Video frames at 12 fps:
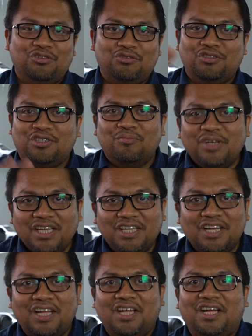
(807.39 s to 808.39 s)
your social
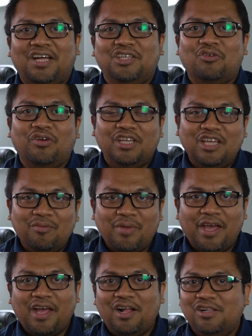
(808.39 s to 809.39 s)
media, your
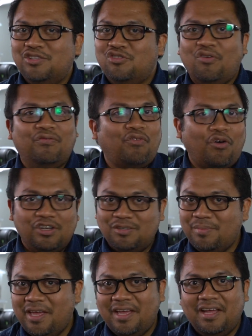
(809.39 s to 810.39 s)
emails, your
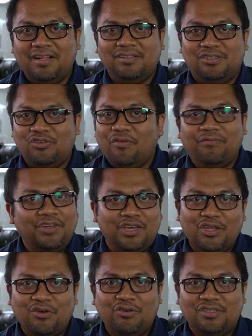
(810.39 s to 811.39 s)
voicemails, your
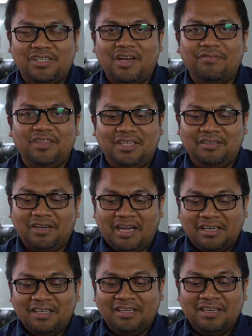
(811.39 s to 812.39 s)
videos and everything, right?
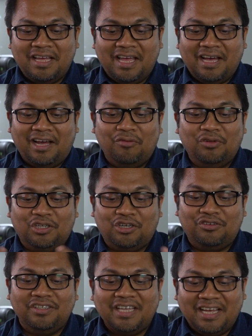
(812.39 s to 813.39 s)
And then the AI will
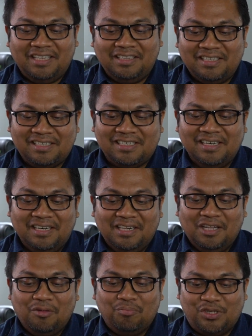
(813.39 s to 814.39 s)
create this
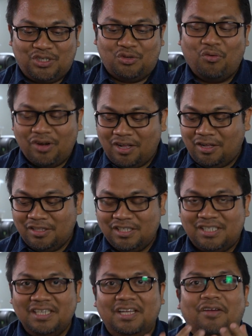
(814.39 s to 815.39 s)
persona,
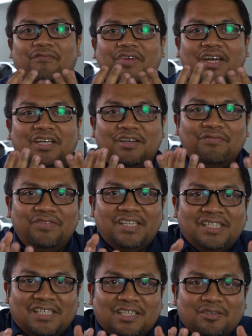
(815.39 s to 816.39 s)
this very
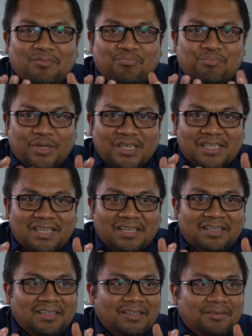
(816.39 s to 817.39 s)
convincing
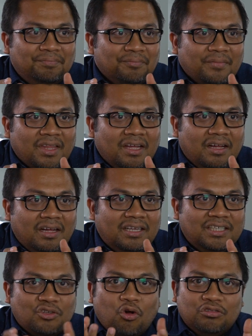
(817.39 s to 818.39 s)
I
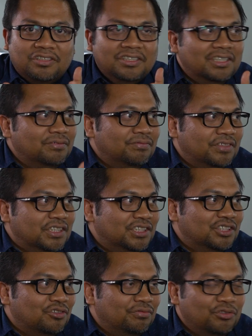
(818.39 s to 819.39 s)
guess alternate
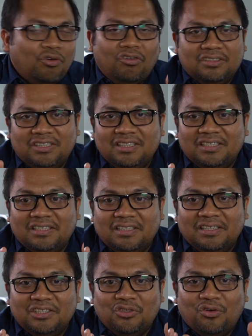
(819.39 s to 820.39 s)
version of, not alternate,
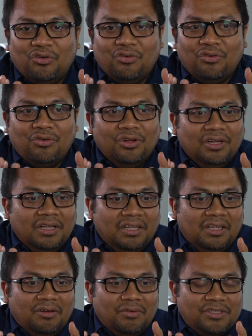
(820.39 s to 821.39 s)
your
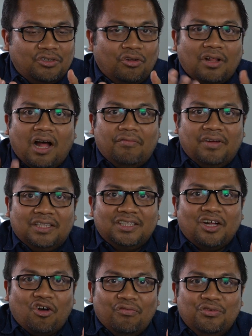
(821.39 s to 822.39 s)

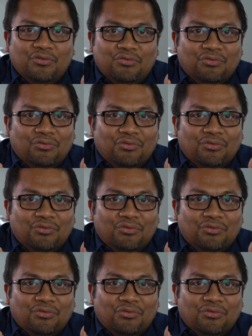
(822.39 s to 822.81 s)
avatar of you.